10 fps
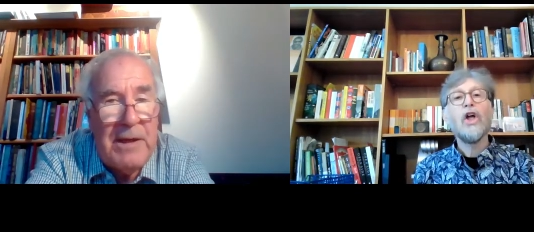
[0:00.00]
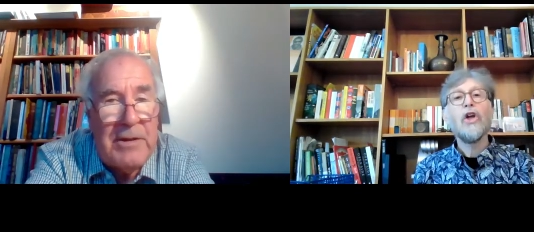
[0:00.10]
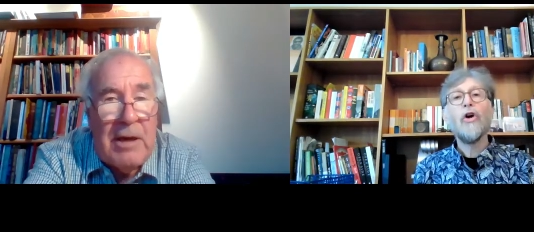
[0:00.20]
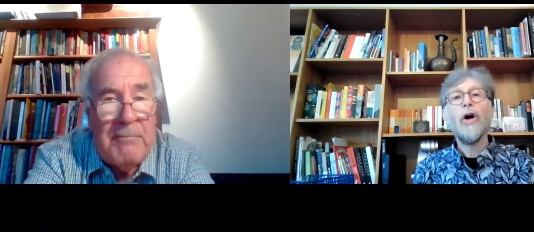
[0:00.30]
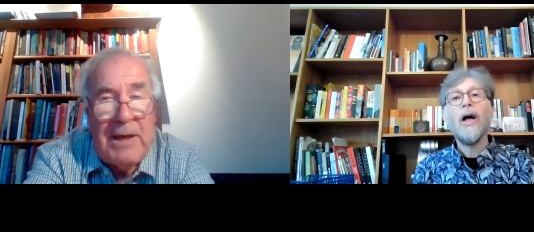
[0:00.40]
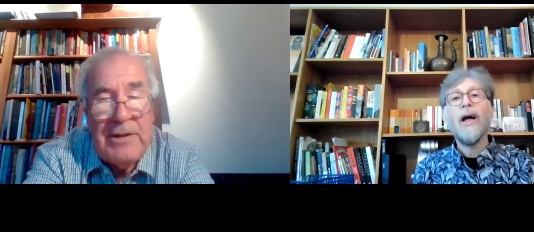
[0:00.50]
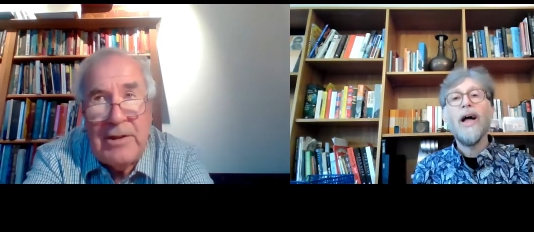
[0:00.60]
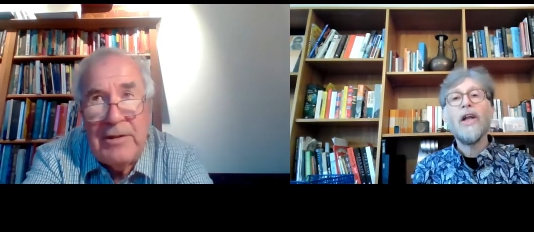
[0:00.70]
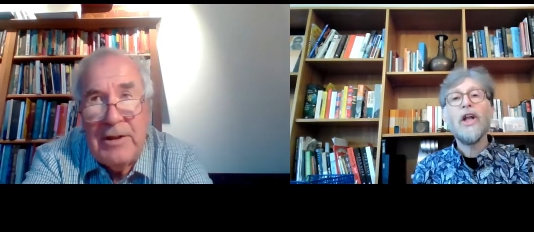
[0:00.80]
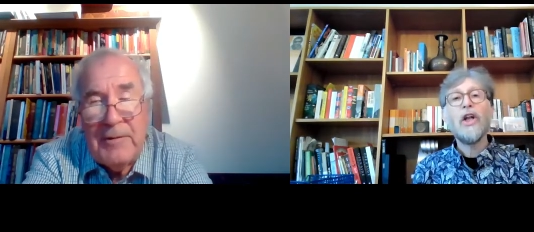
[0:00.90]

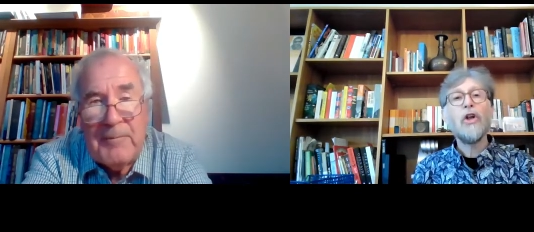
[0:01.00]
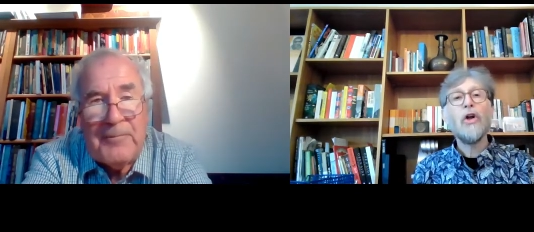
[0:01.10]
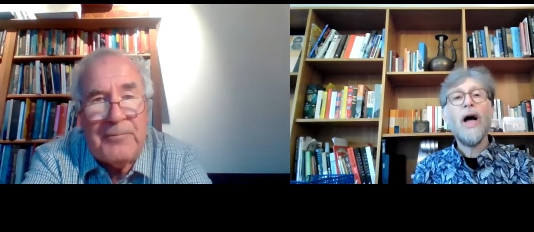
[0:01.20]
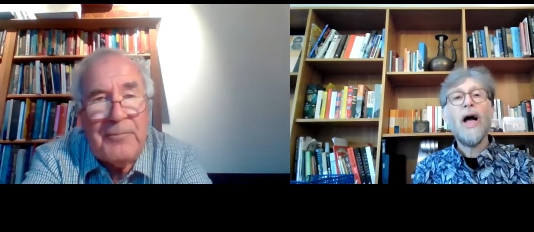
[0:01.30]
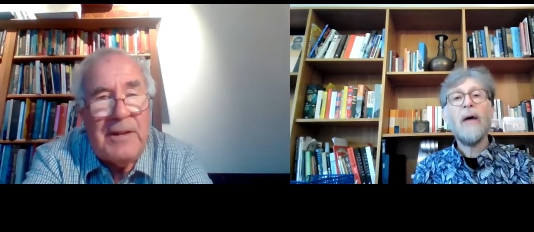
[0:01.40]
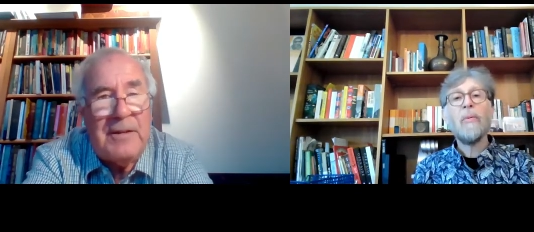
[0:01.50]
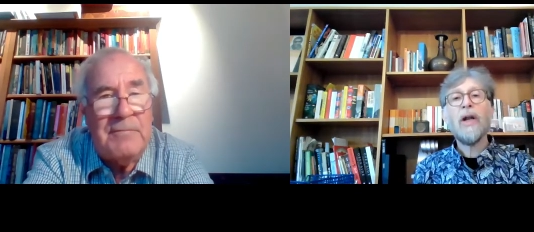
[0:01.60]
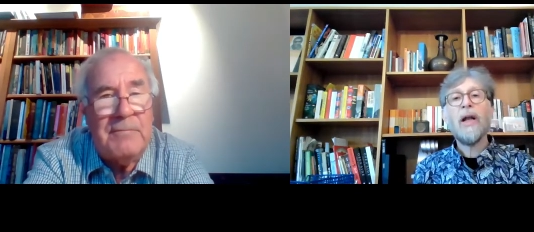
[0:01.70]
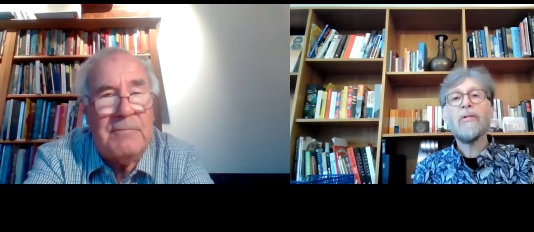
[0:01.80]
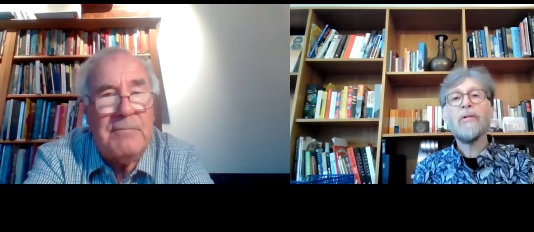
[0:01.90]
Speaker 1: mentioned? No, I, what
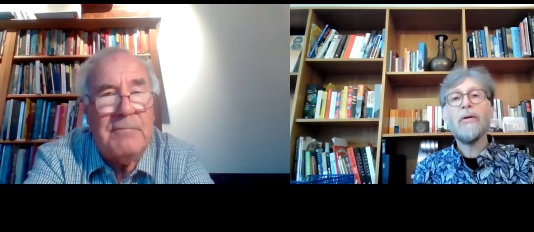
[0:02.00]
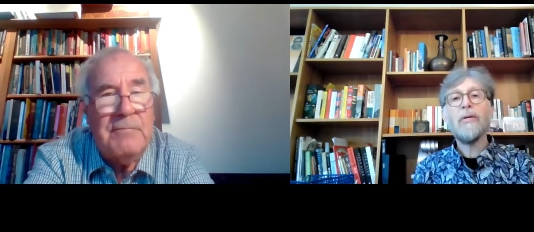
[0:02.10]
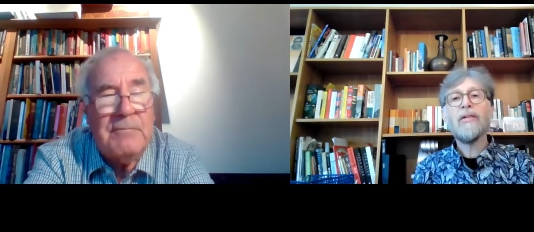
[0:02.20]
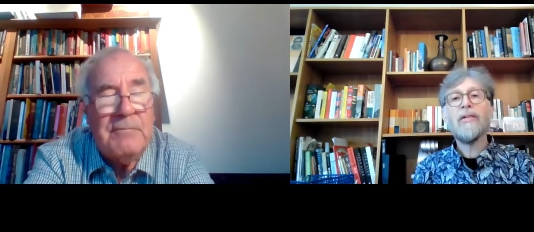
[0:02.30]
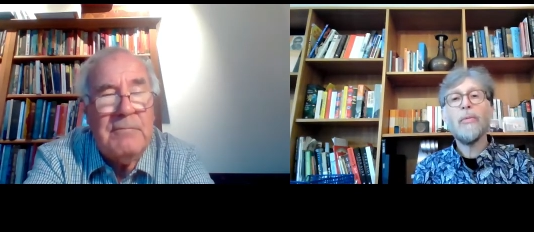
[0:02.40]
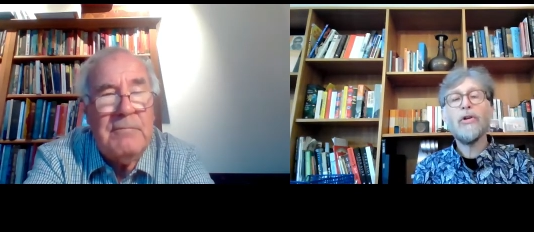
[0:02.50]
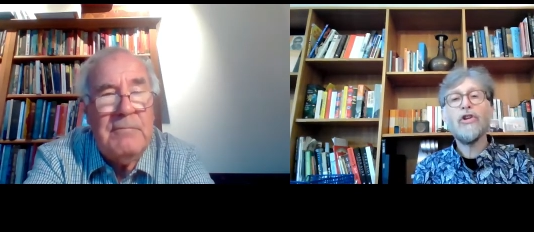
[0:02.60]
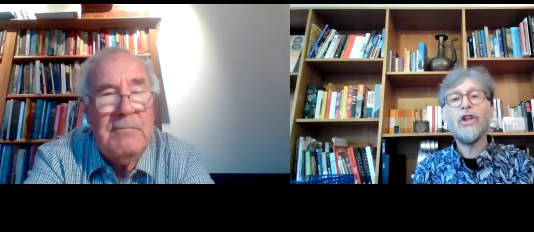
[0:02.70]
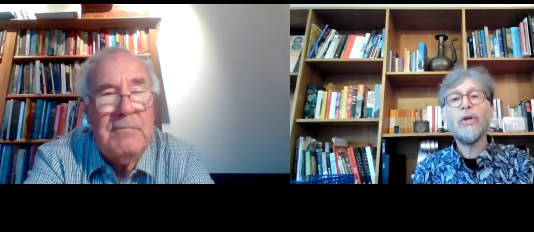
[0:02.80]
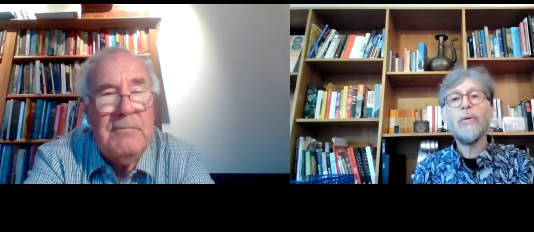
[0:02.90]
I was going to say was
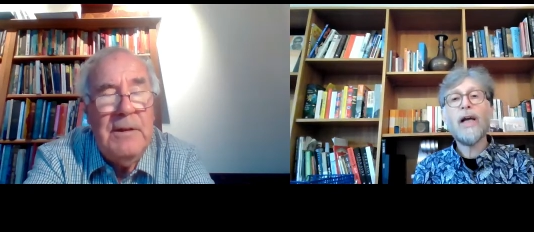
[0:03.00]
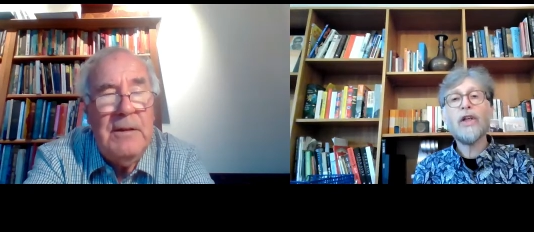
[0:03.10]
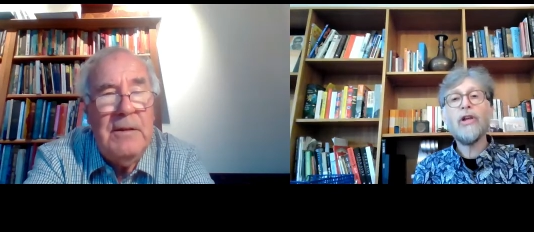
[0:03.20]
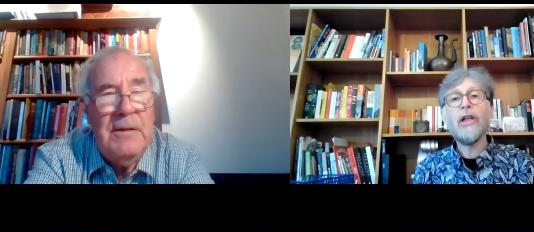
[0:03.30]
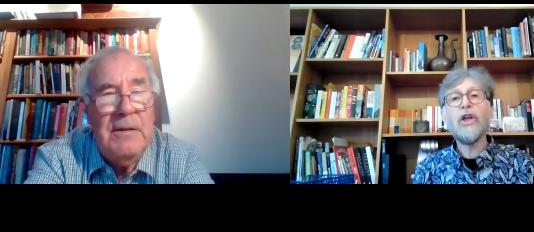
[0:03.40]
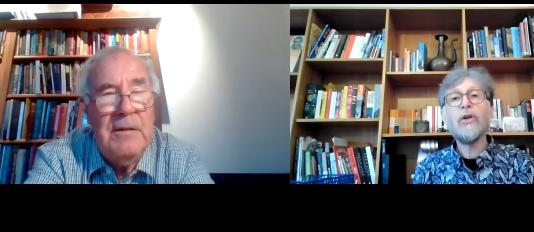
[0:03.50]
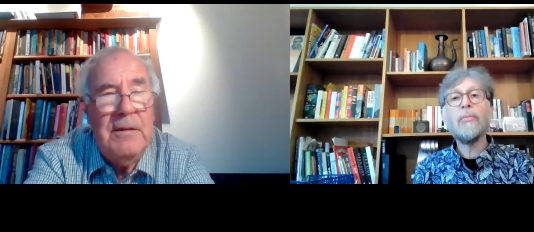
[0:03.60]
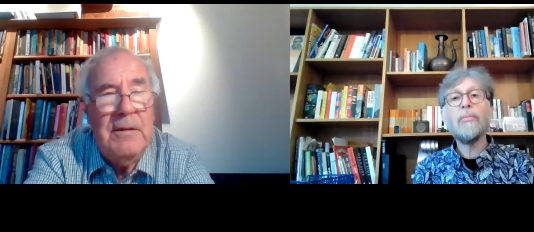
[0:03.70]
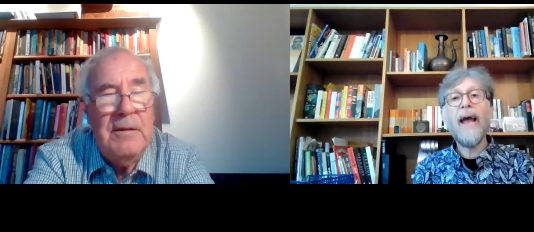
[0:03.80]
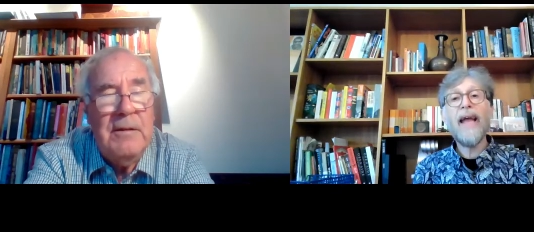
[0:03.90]
that you actually, you
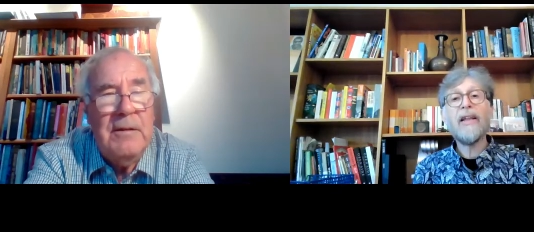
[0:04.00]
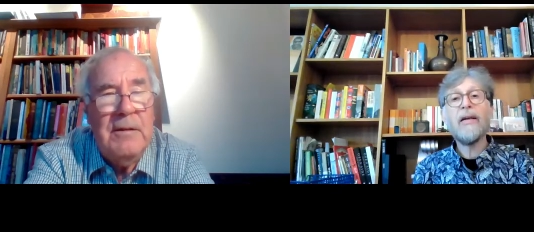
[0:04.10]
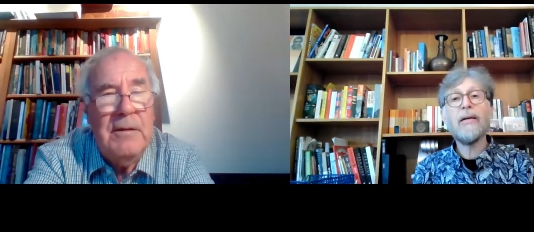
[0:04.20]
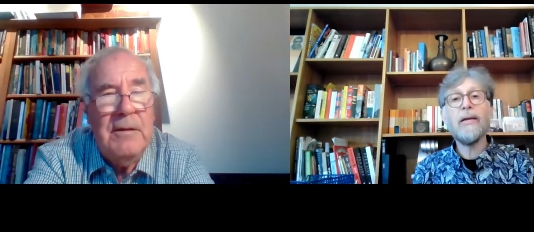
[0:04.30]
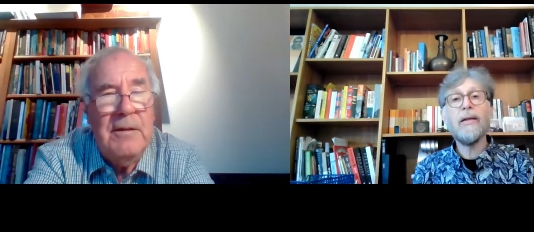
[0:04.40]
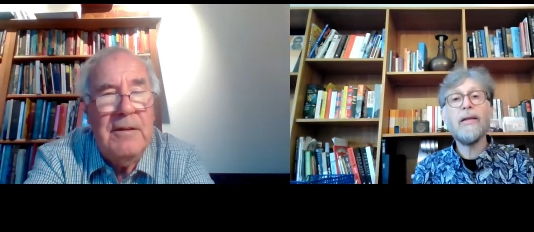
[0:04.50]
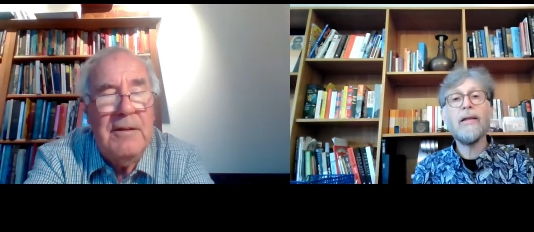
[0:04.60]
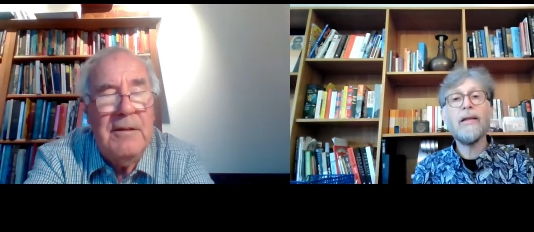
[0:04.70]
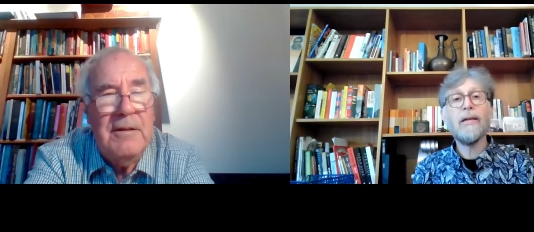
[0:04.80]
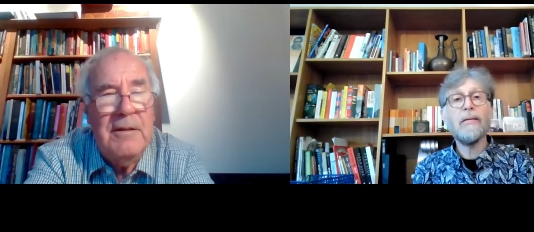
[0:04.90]
met her, didn't
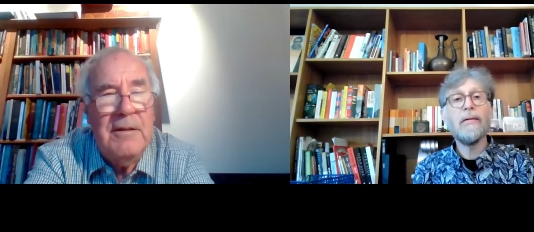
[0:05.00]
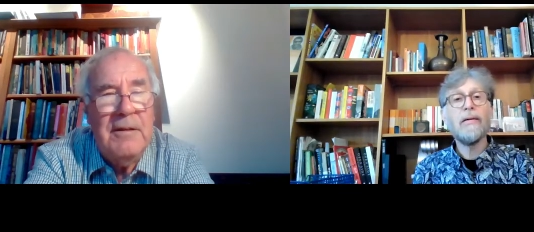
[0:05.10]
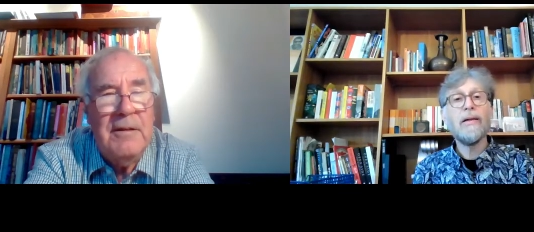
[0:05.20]
you?